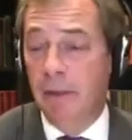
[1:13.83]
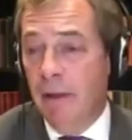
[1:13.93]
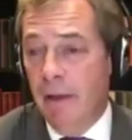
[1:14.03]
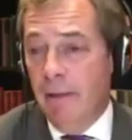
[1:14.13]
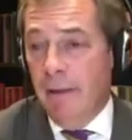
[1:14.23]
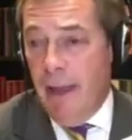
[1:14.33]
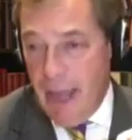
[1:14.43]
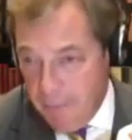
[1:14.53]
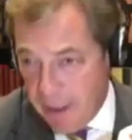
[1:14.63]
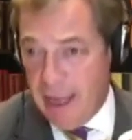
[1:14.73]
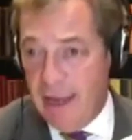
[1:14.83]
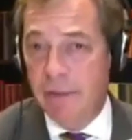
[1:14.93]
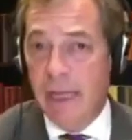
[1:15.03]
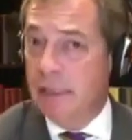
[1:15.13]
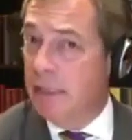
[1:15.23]
And he
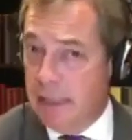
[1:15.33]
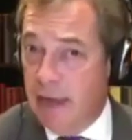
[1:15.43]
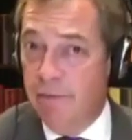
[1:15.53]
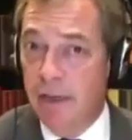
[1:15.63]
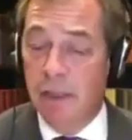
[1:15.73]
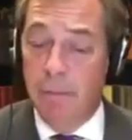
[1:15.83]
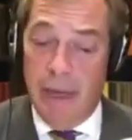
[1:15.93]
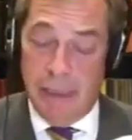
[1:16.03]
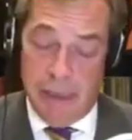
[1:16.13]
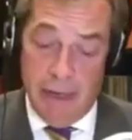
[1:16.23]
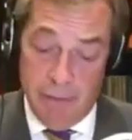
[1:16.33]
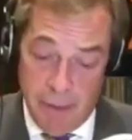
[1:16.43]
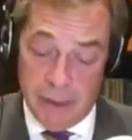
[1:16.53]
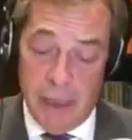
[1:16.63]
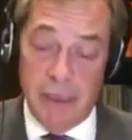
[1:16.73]
believes that's the safest and best thing for
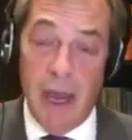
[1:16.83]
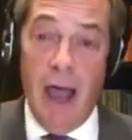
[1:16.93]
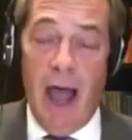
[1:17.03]
business.